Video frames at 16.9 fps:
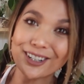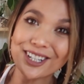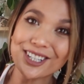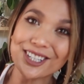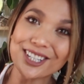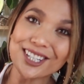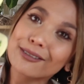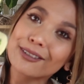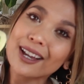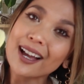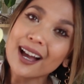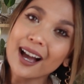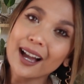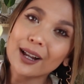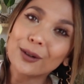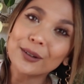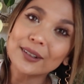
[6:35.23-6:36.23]
version.
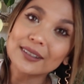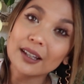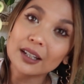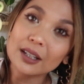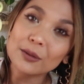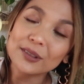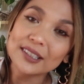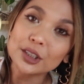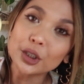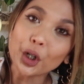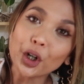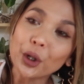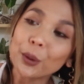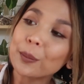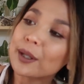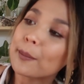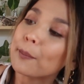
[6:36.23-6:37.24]
I always thought it was an
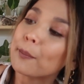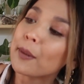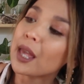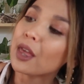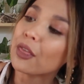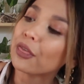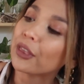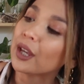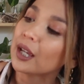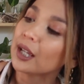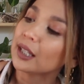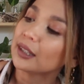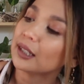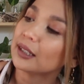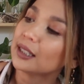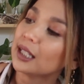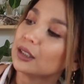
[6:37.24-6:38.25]
urban myth
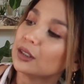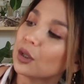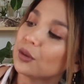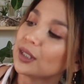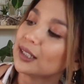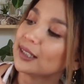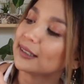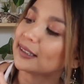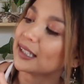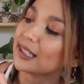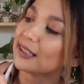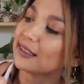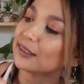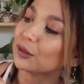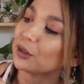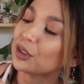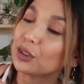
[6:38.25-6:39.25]
that they don't
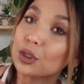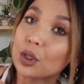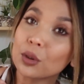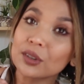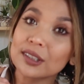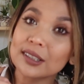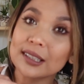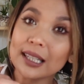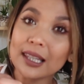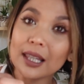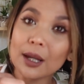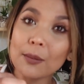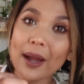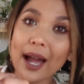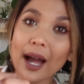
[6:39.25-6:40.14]
exist or you don't see them